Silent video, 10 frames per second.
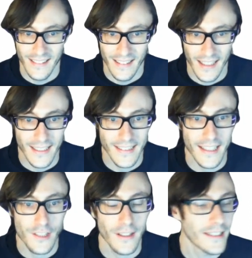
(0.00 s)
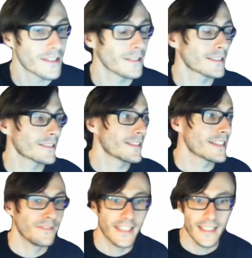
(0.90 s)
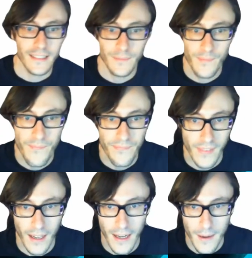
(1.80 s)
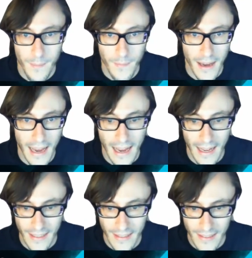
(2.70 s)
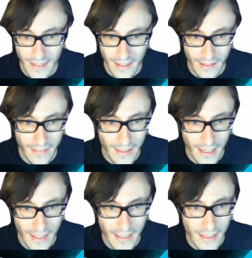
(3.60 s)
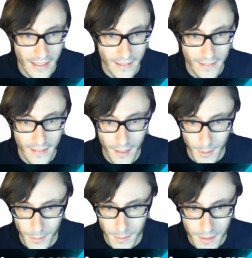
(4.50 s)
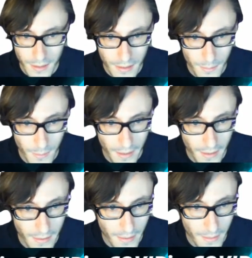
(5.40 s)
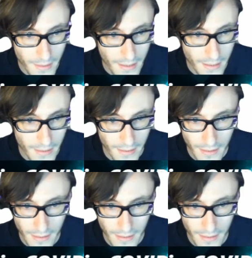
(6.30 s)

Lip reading: Okay, so they train the dogs for 7 days. And they note, where do they note here?